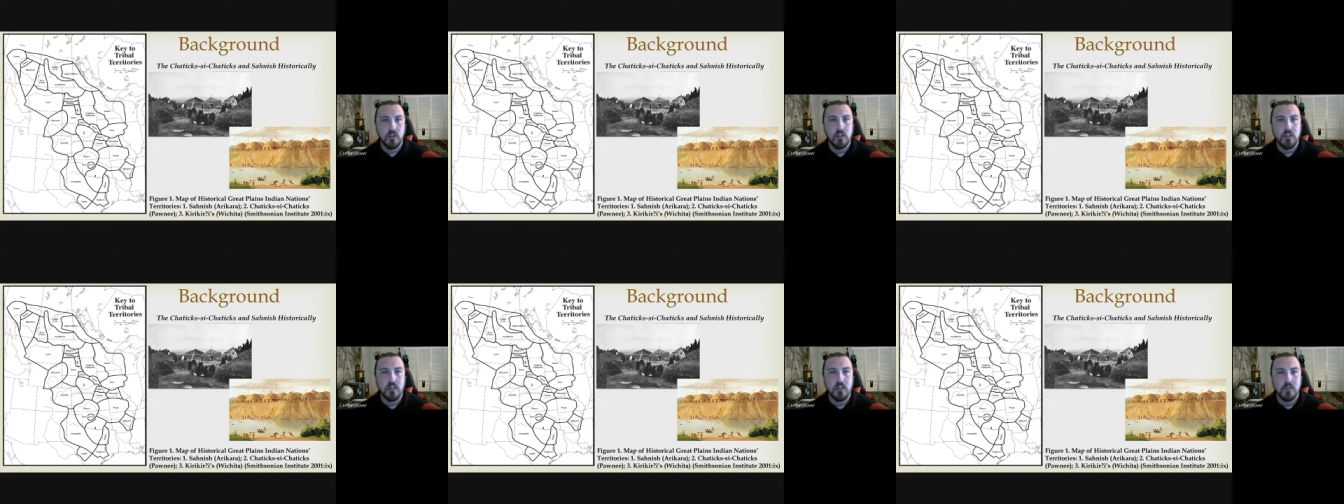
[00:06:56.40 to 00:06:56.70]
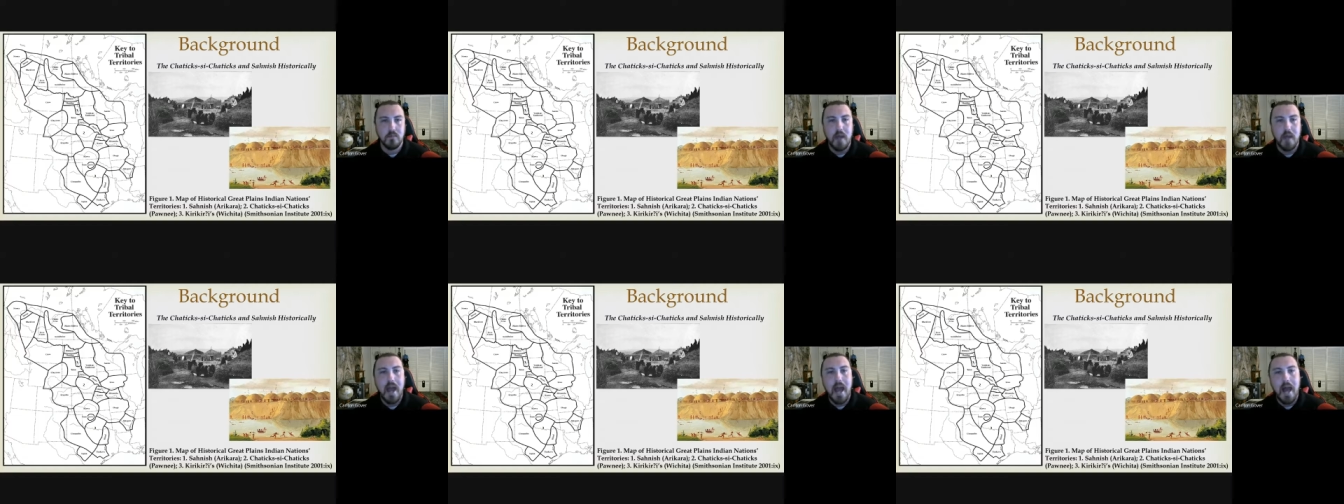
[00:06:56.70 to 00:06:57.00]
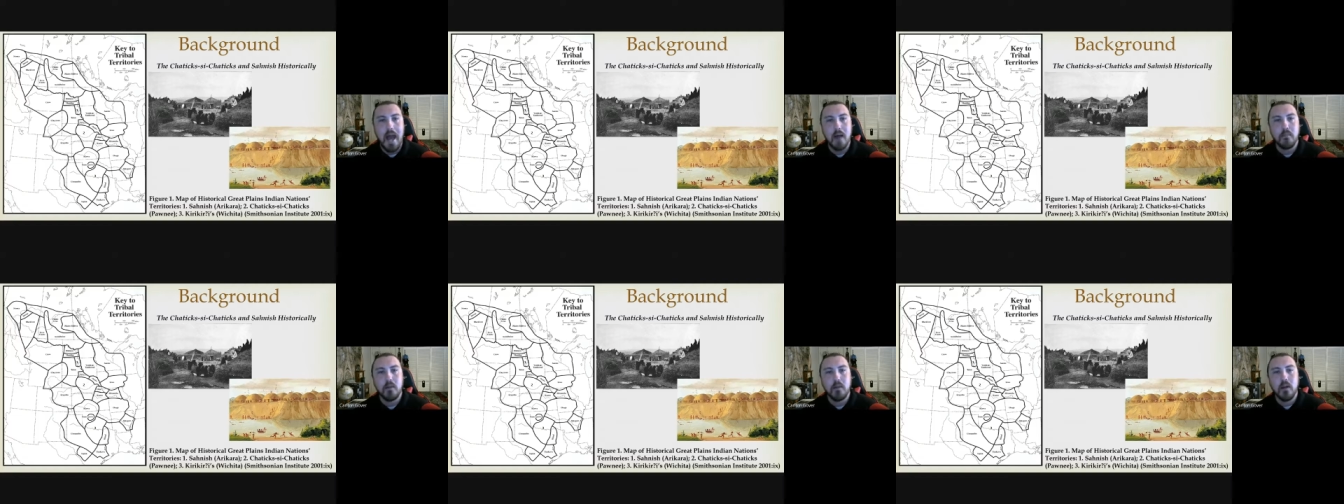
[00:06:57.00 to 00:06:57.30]
in this
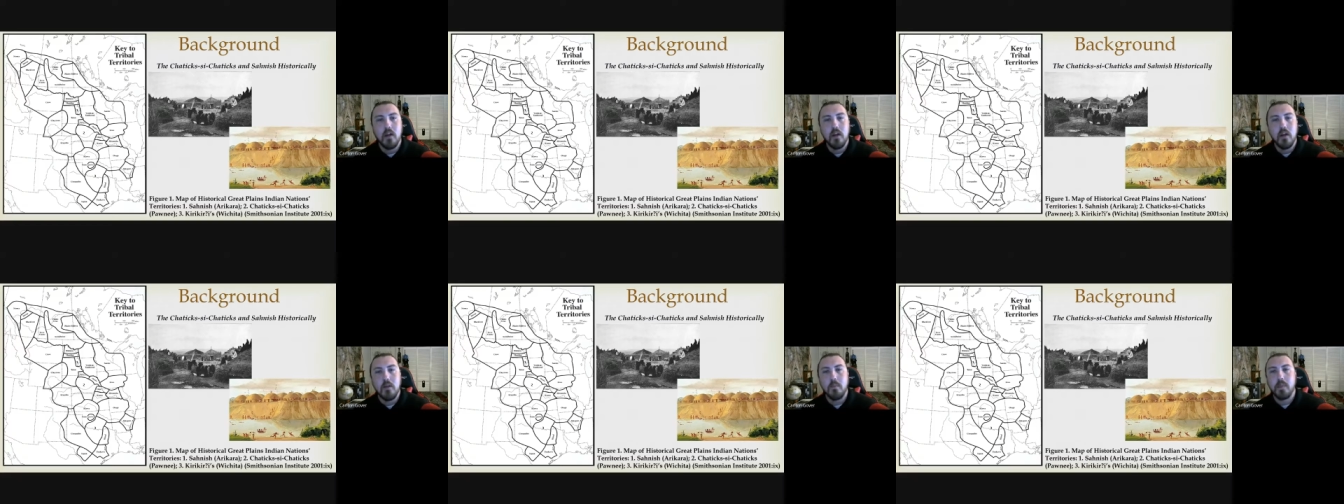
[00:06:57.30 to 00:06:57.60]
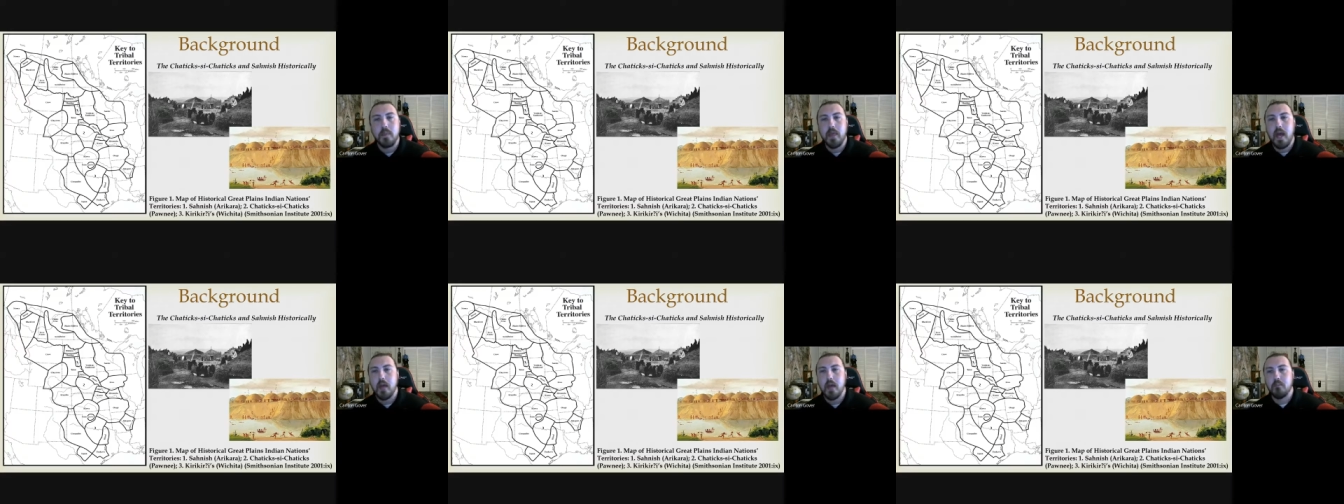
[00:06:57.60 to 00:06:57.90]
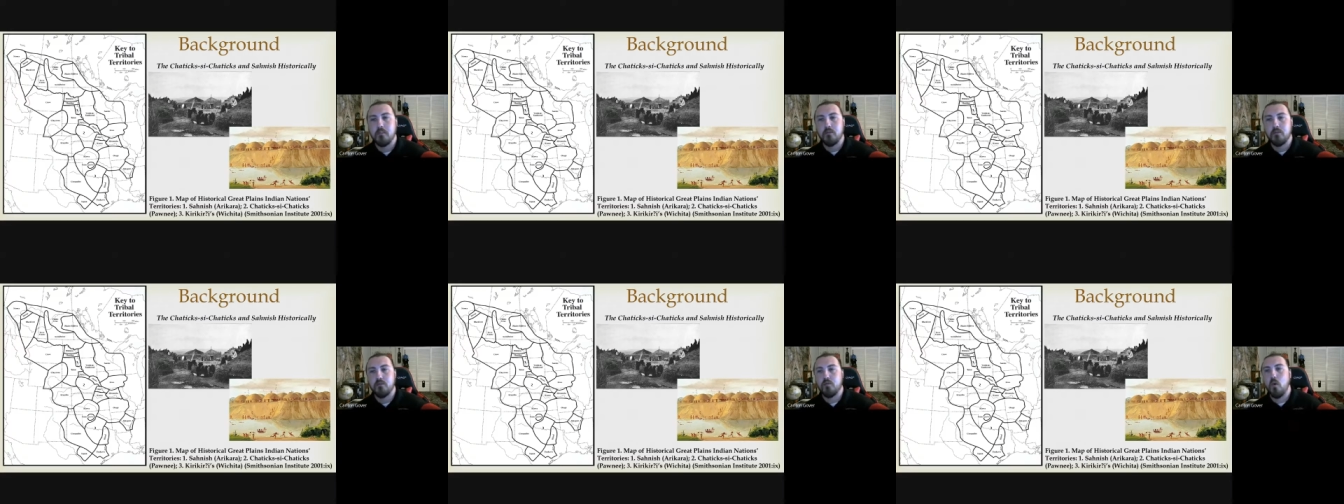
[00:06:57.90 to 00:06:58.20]
map
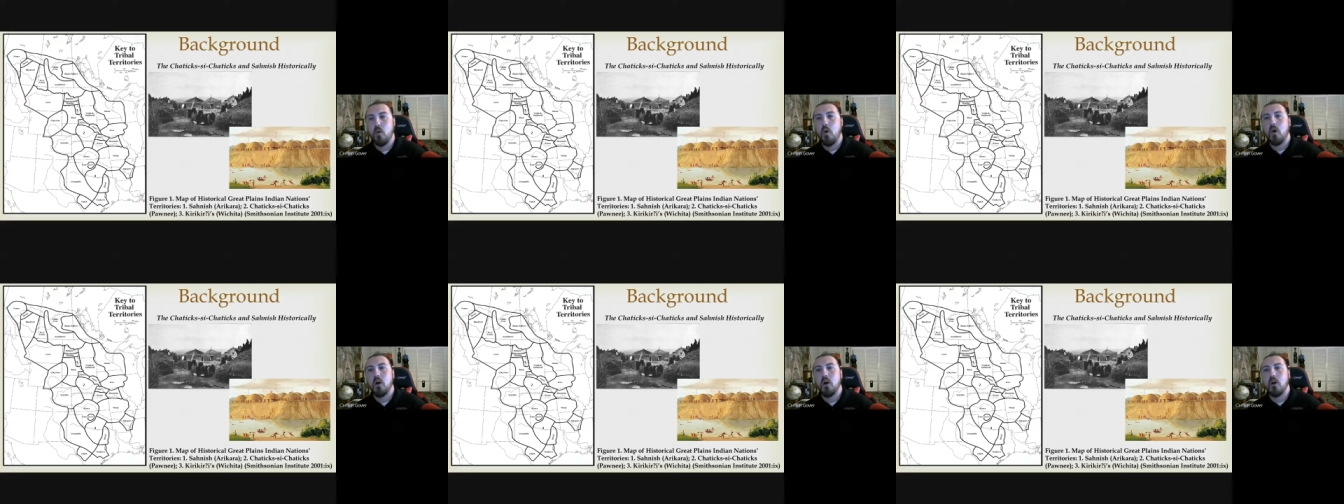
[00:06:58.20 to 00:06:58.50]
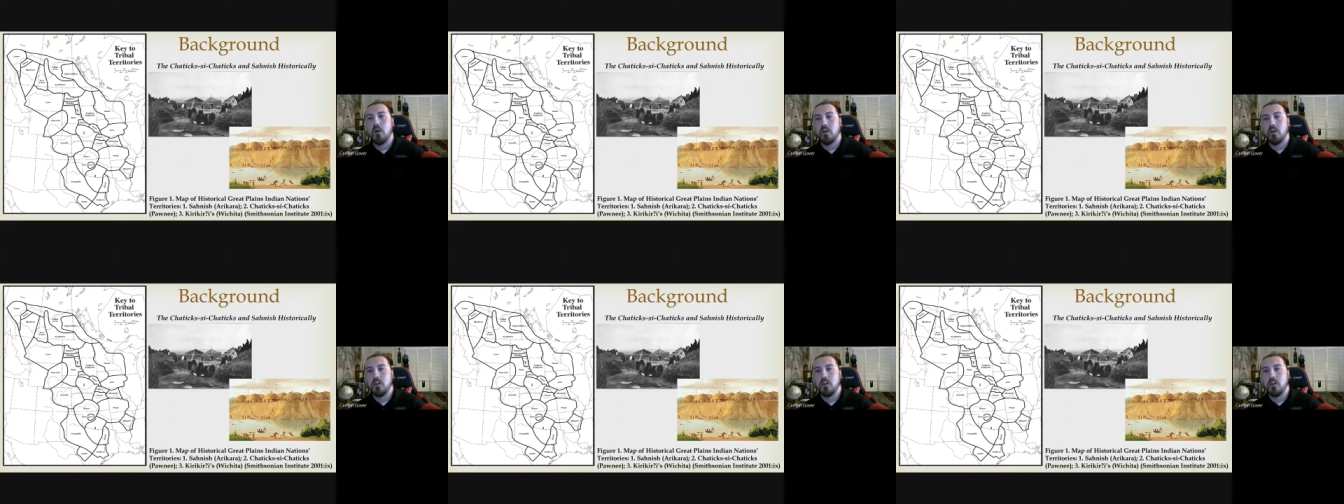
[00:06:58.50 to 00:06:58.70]
that before